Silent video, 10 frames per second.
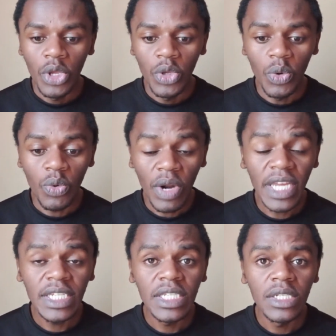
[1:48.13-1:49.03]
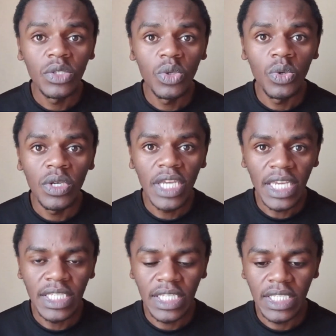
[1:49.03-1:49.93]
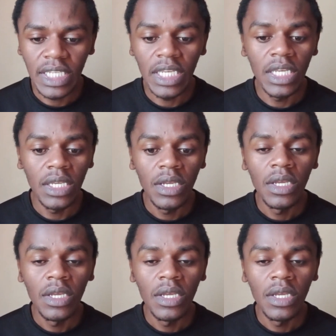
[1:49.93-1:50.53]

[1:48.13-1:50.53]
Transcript: You write to KCC